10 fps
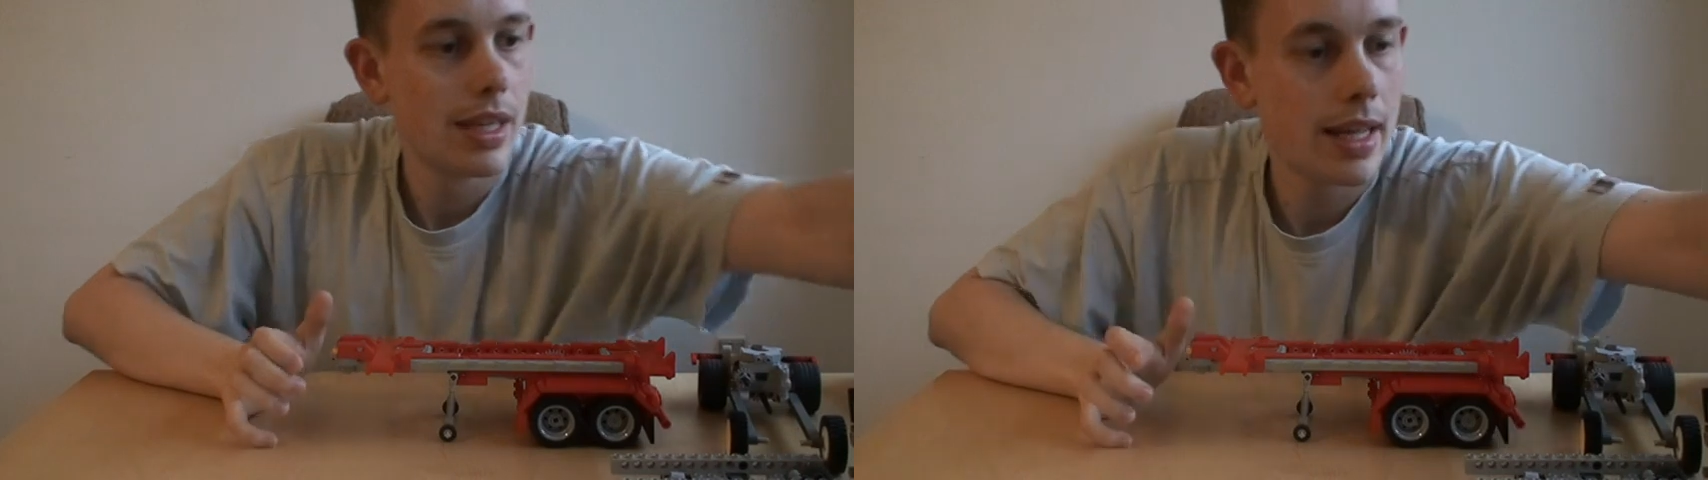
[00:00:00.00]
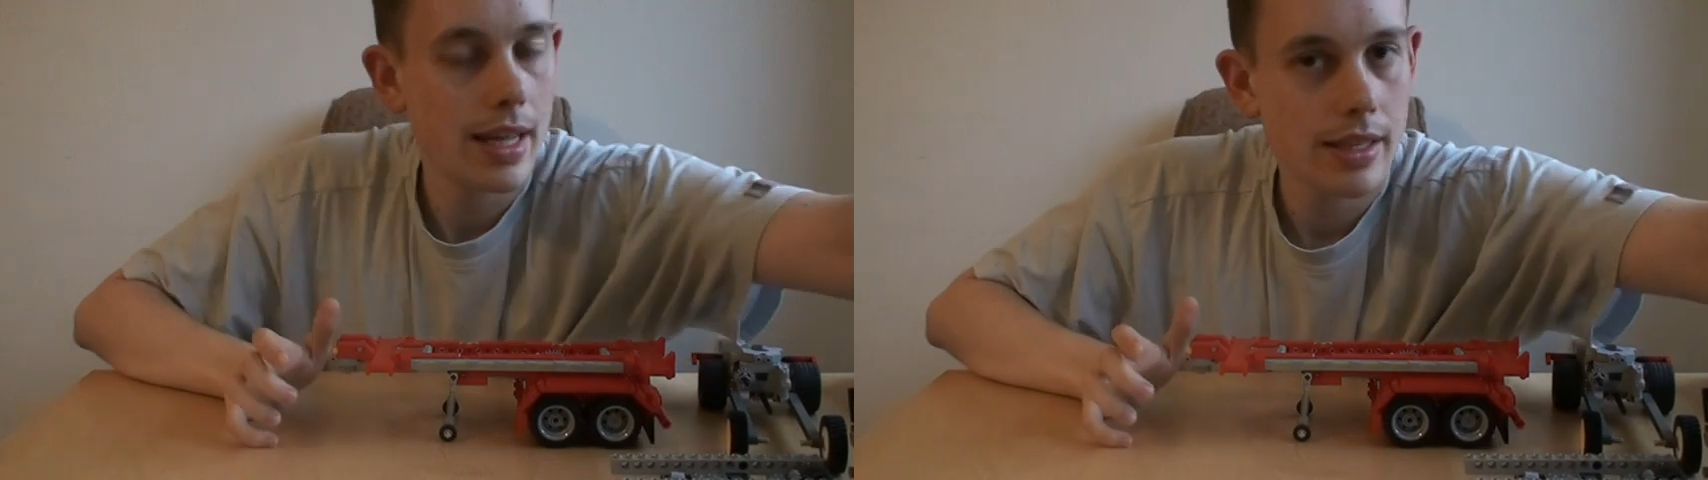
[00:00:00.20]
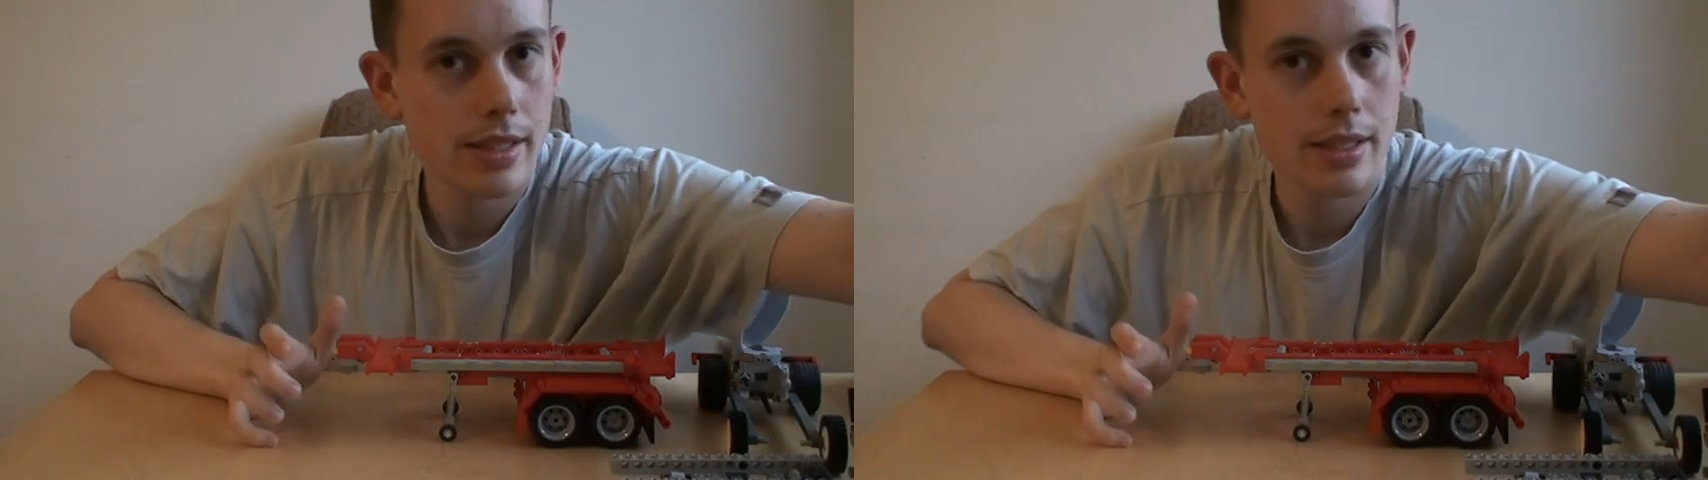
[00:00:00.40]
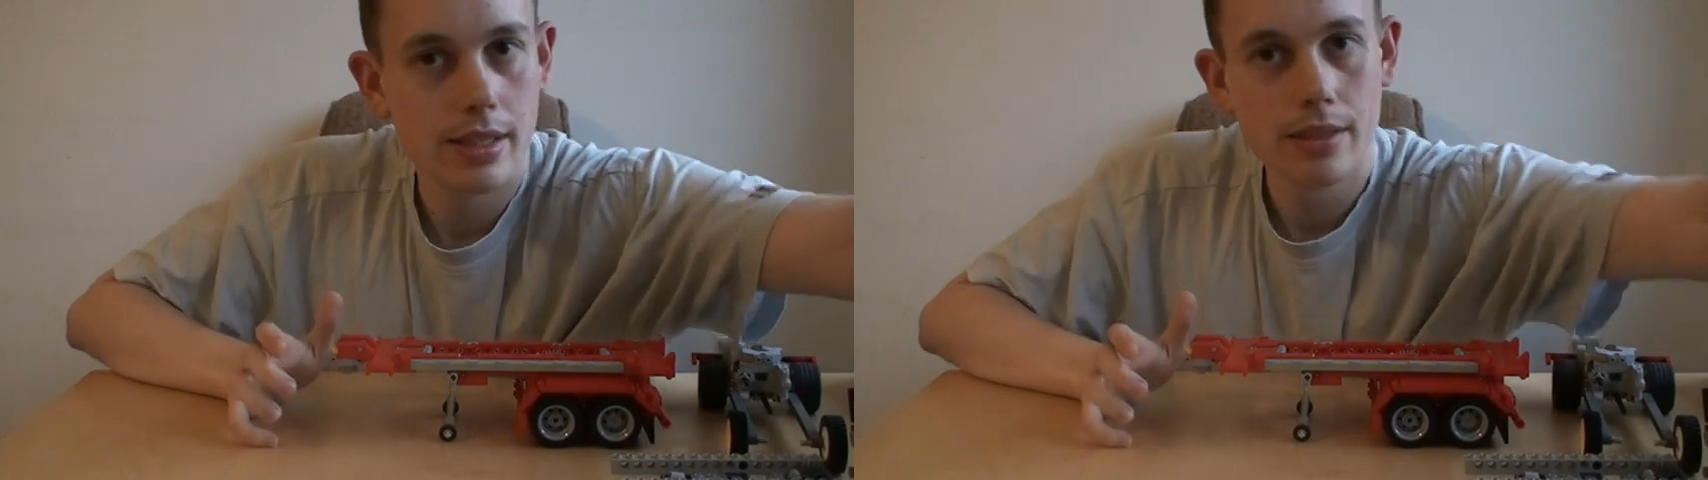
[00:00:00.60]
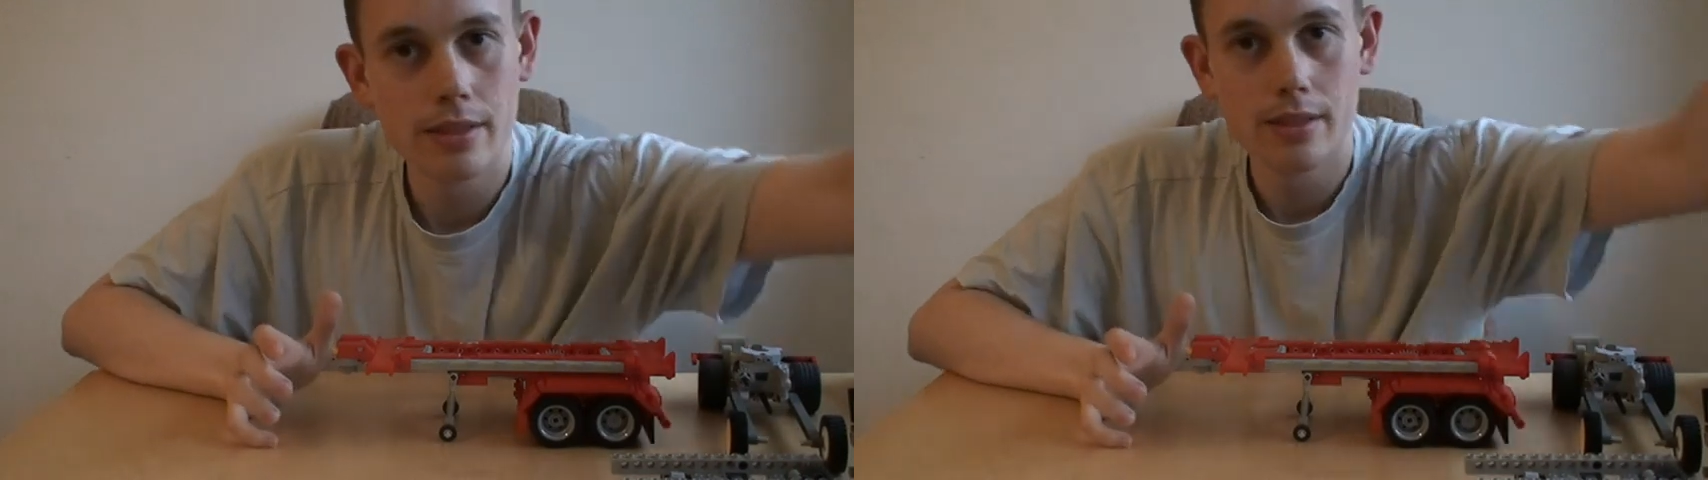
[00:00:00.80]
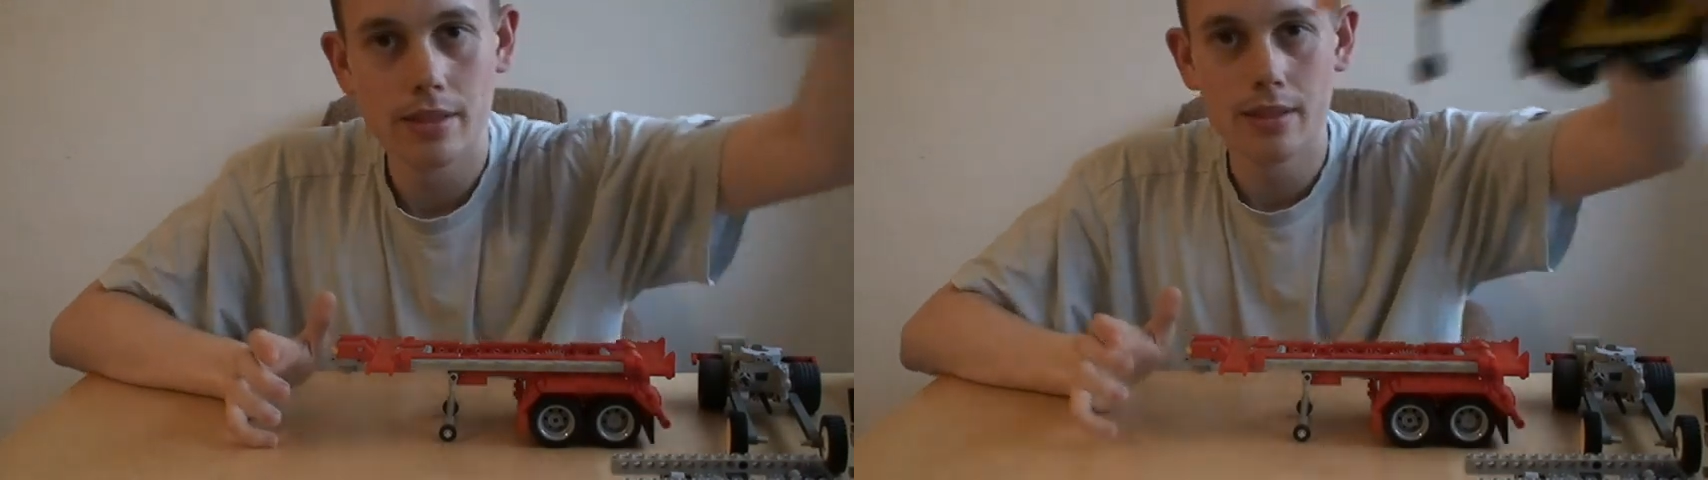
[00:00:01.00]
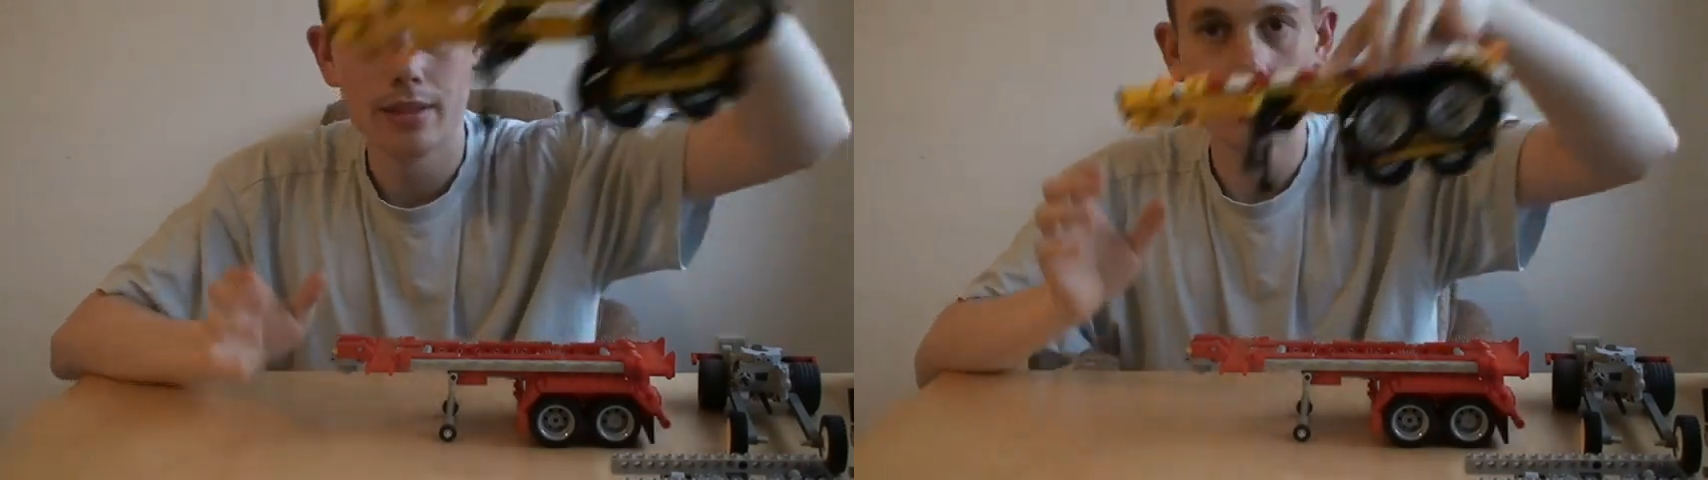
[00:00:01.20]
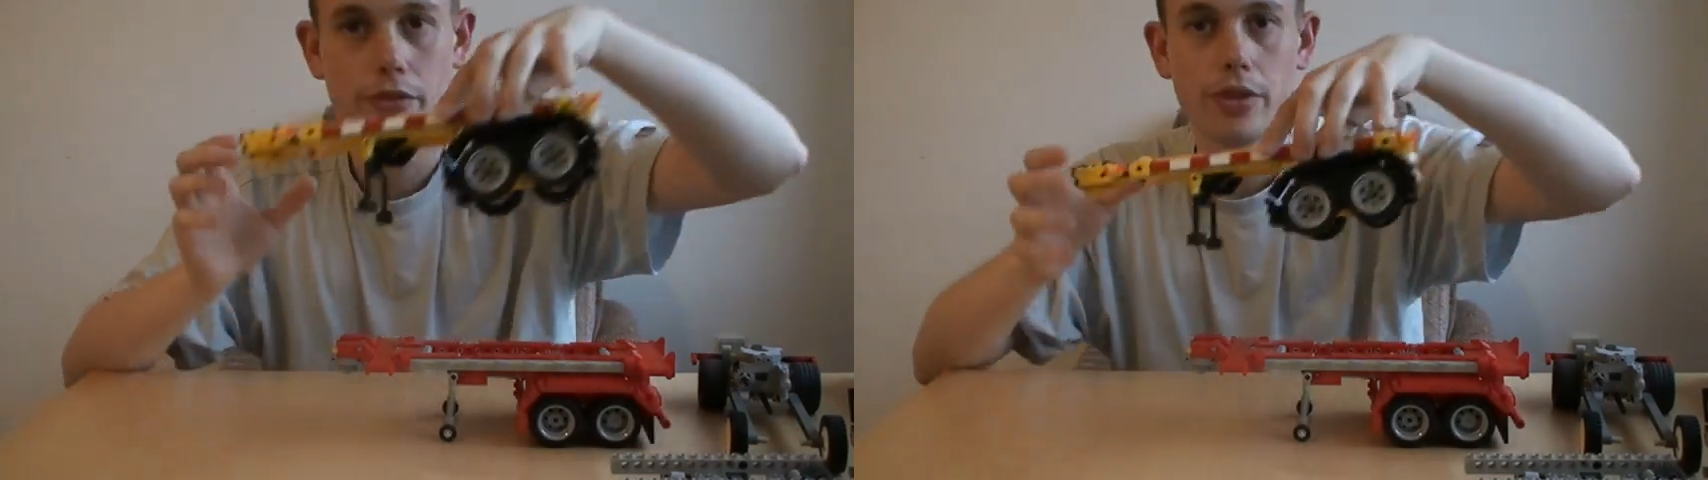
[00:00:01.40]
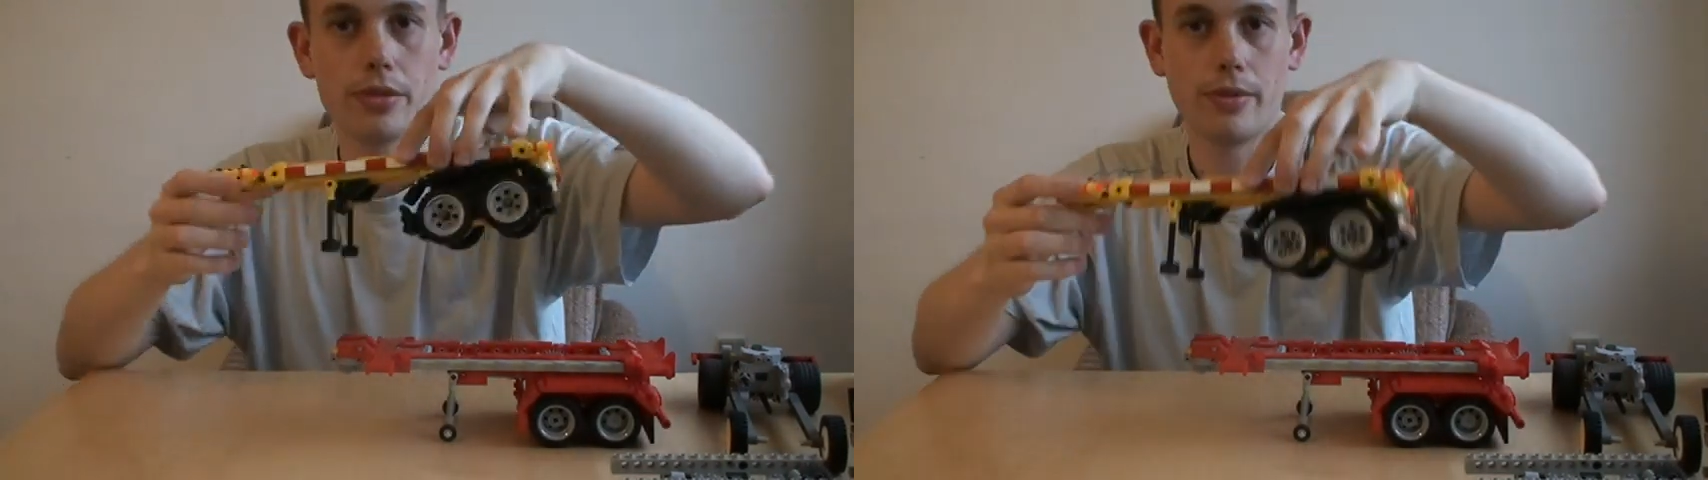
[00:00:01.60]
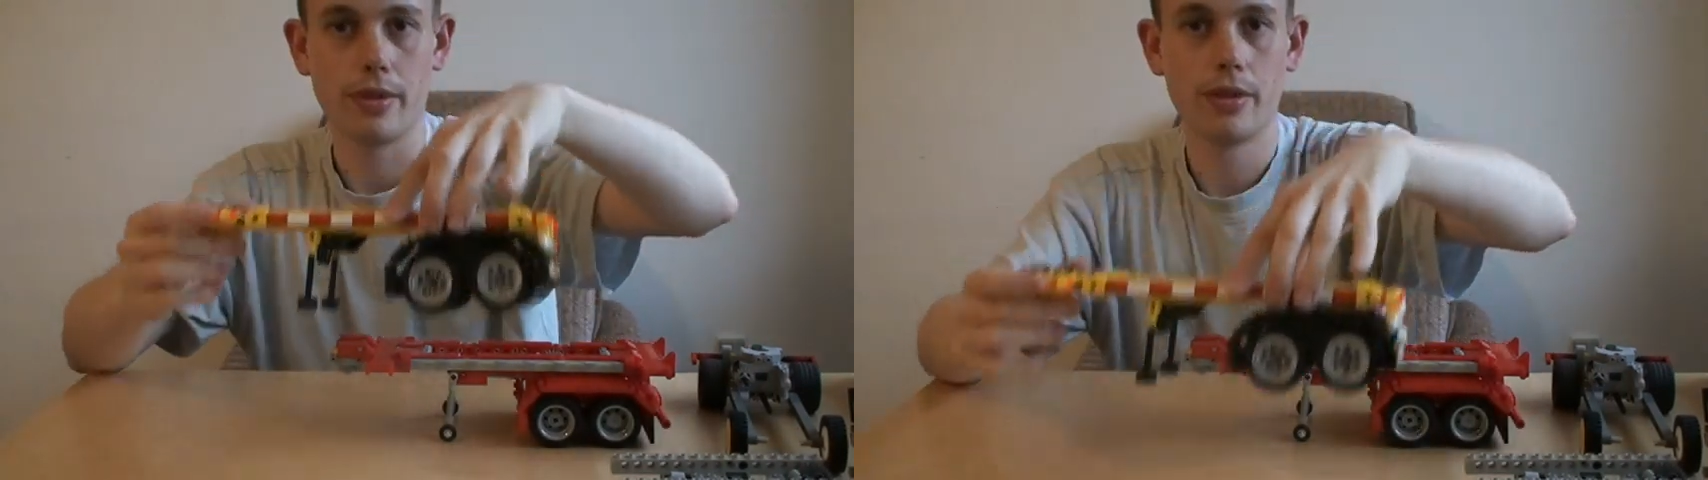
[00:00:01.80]
and the
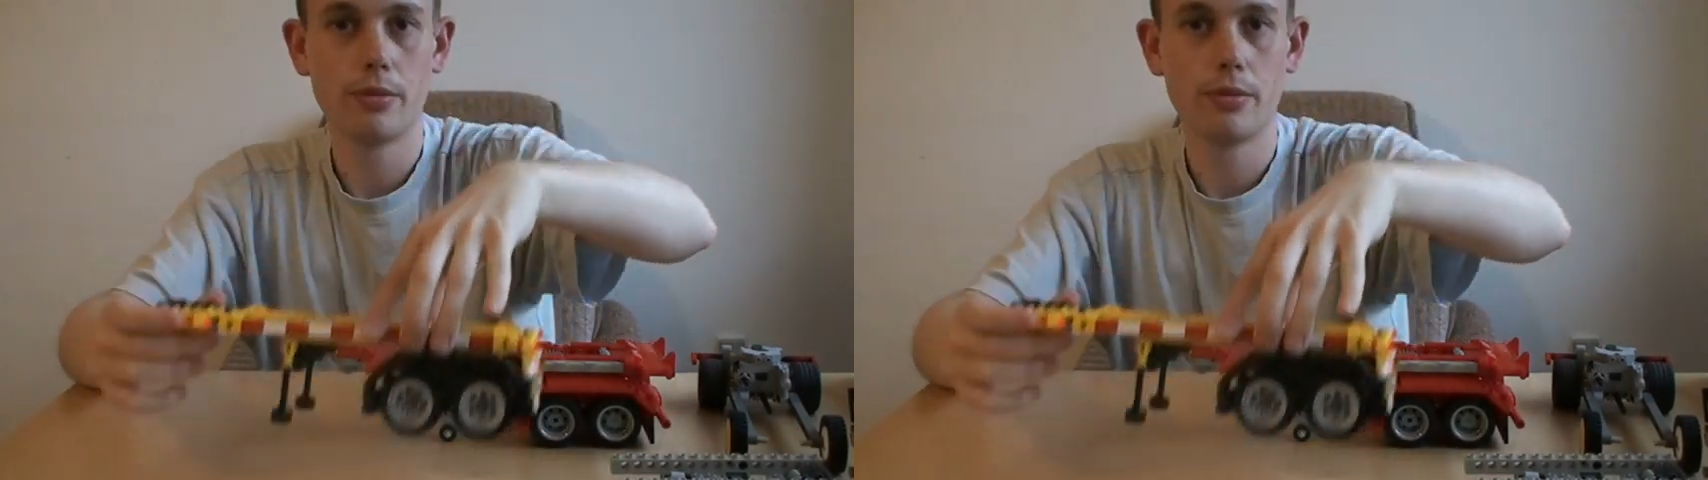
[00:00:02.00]
first one